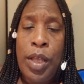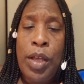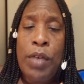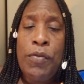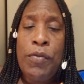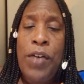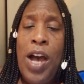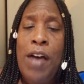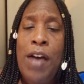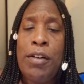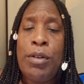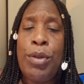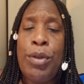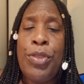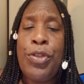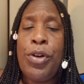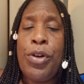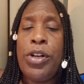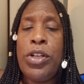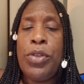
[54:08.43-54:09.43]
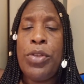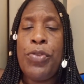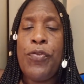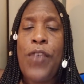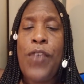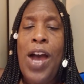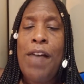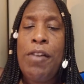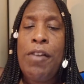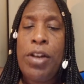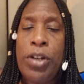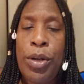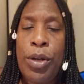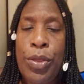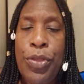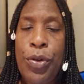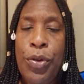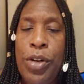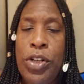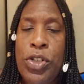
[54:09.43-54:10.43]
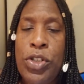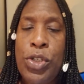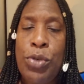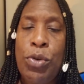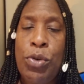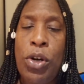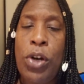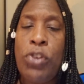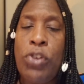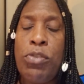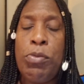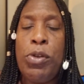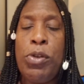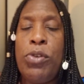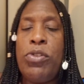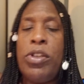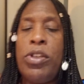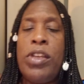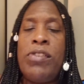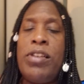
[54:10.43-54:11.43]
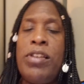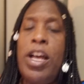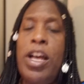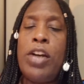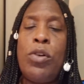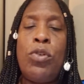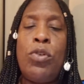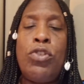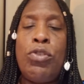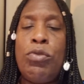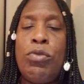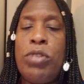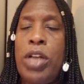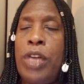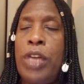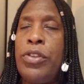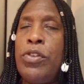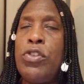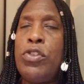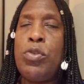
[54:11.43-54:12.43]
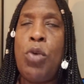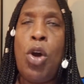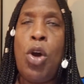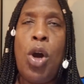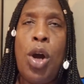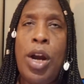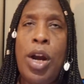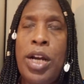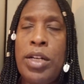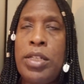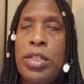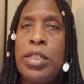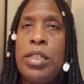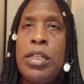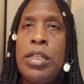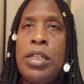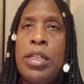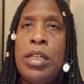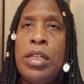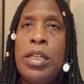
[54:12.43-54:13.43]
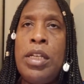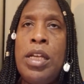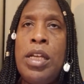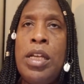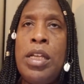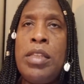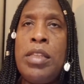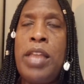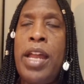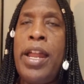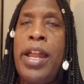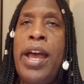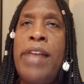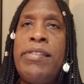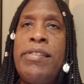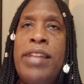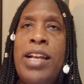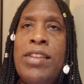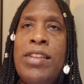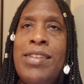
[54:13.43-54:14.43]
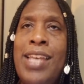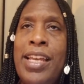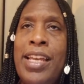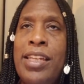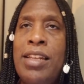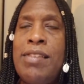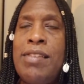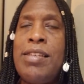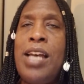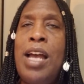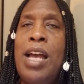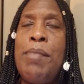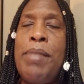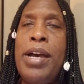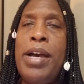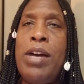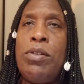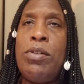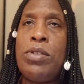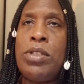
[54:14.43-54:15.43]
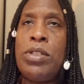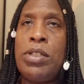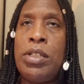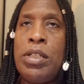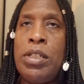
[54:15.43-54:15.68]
532 hertz music is not going to do nothing to a heart that has not taken the time out